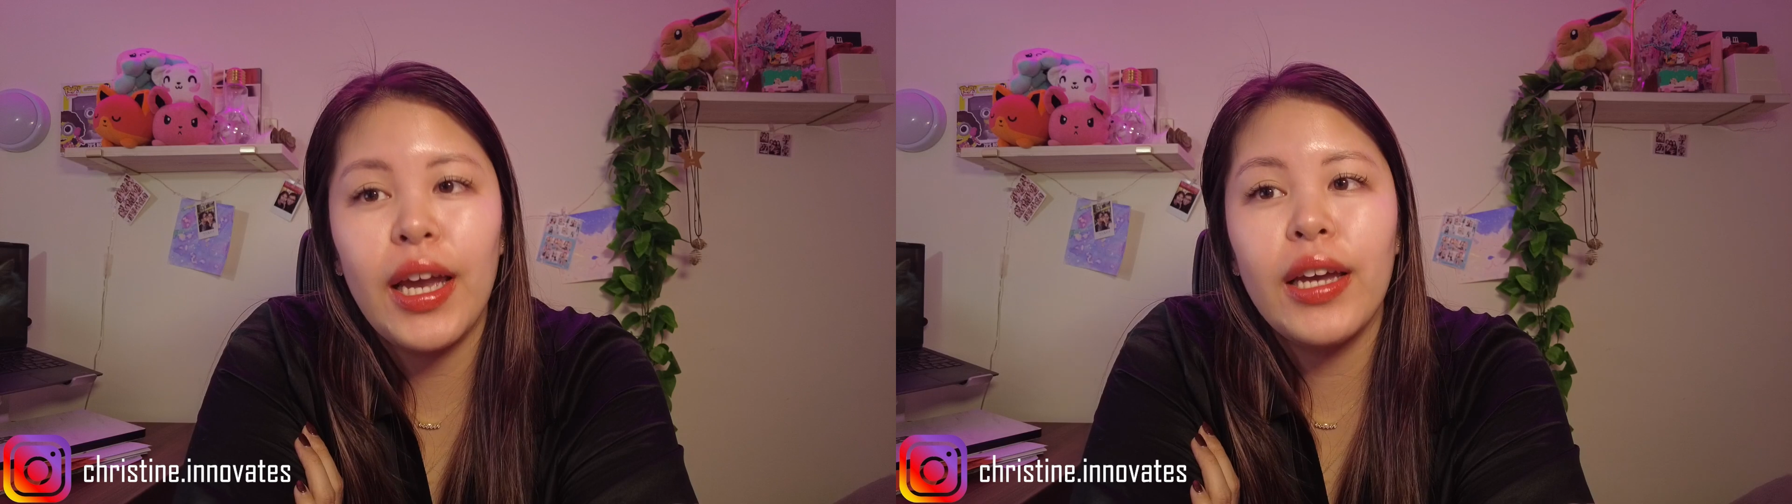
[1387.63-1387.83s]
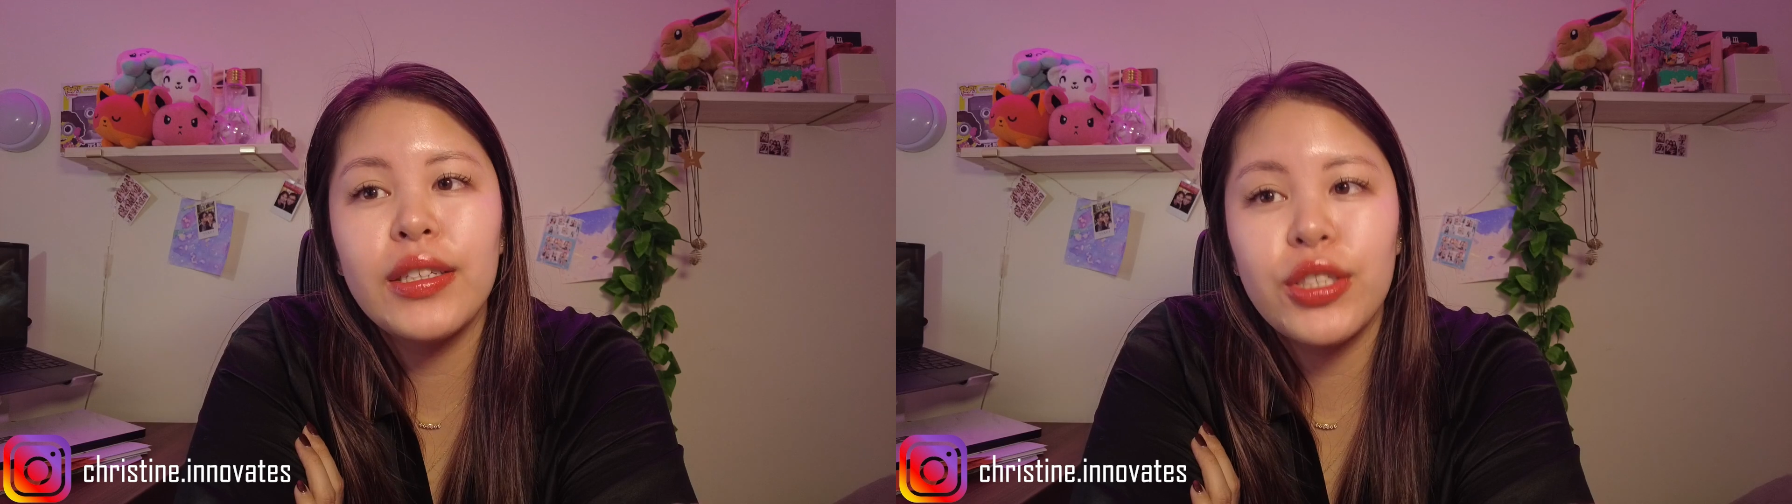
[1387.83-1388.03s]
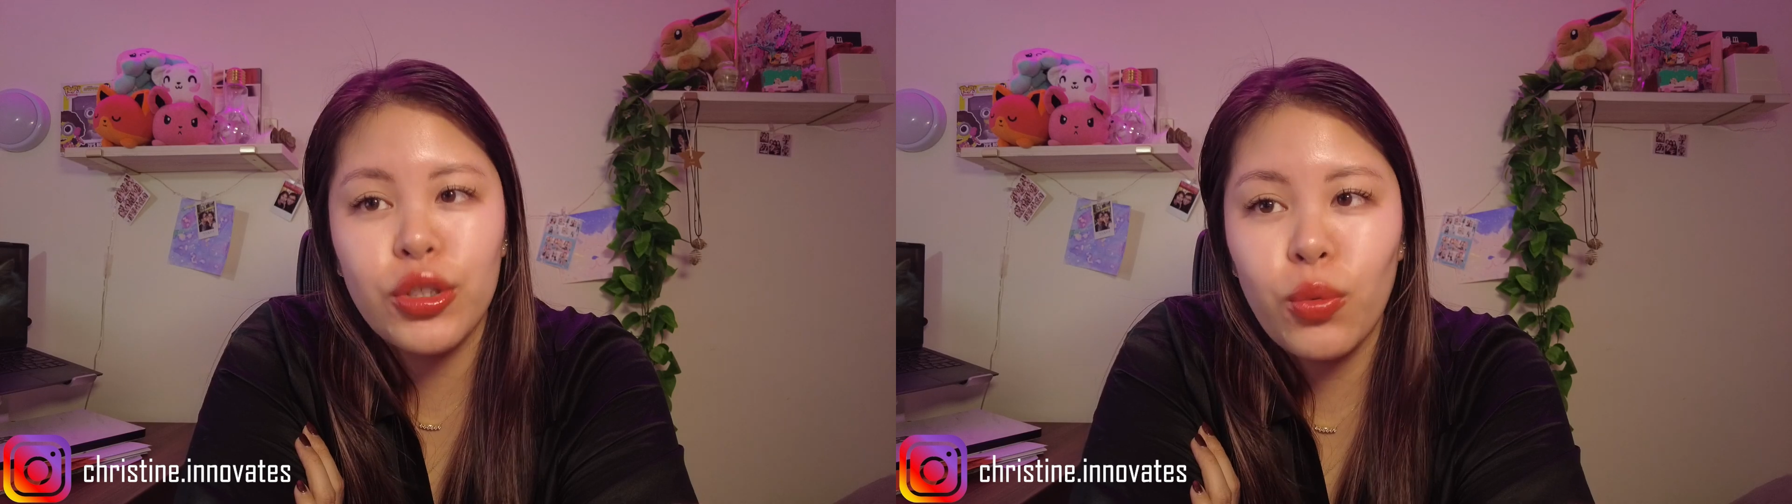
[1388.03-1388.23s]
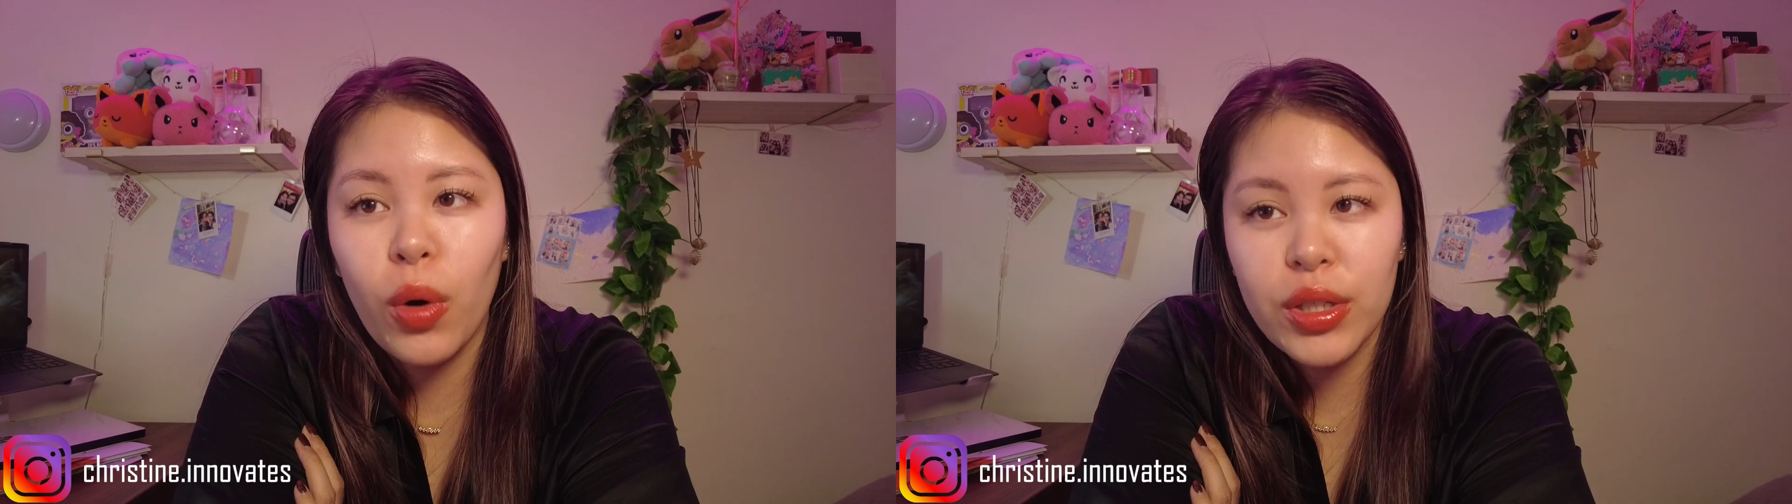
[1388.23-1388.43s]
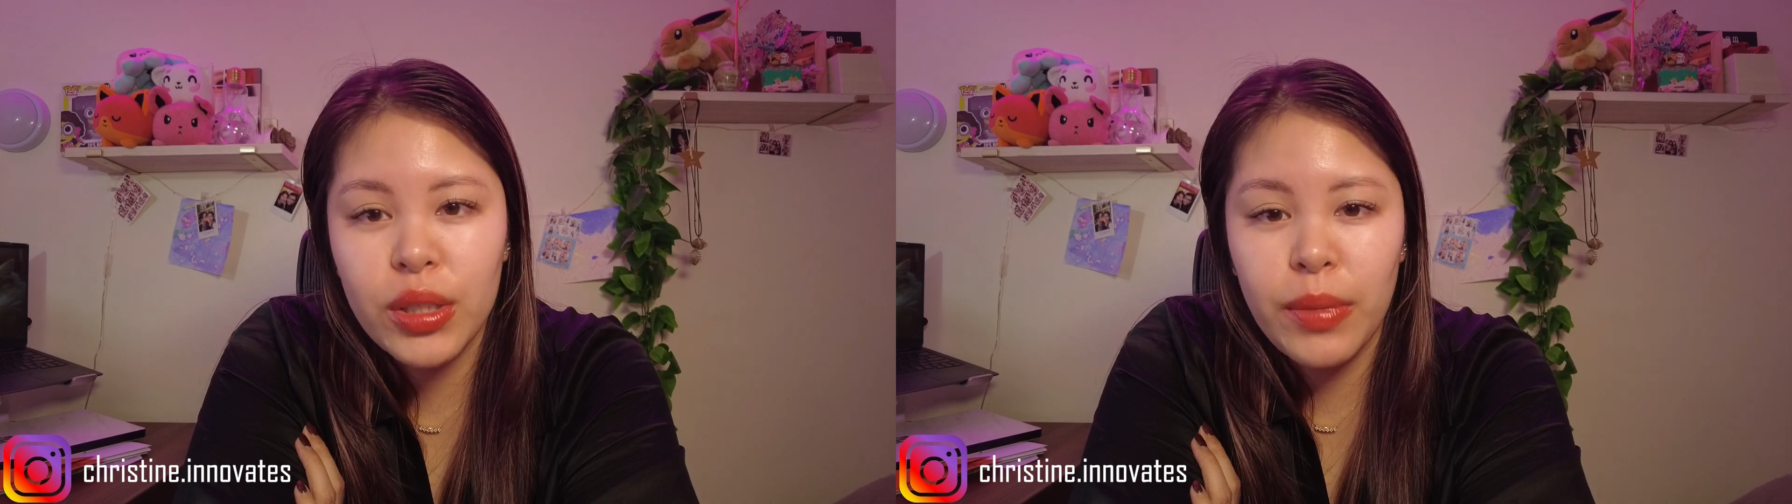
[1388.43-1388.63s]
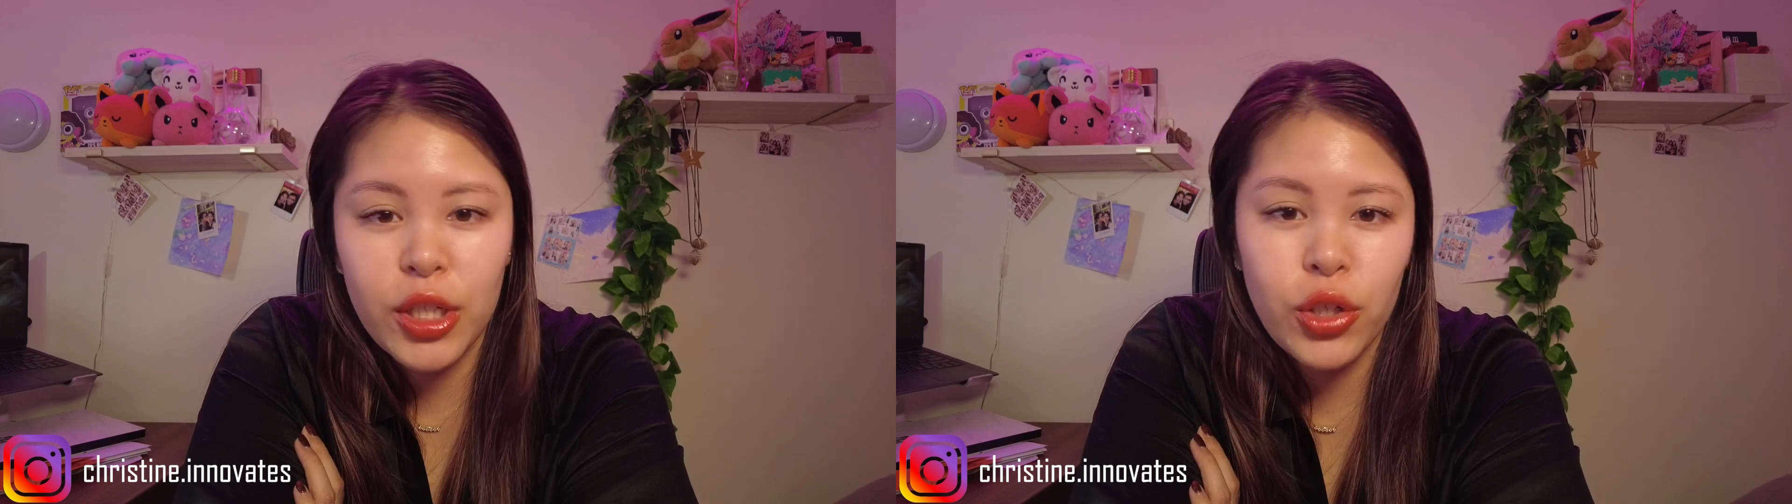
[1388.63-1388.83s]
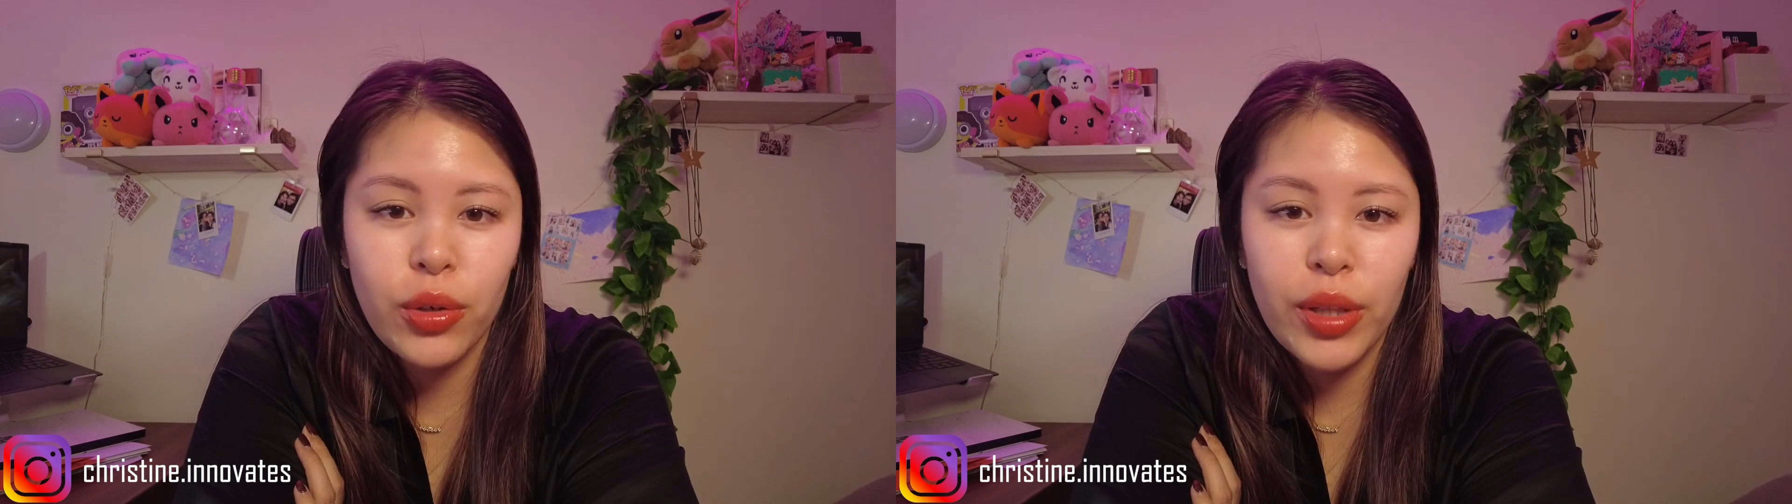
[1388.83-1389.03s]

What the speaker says: and you want to make sure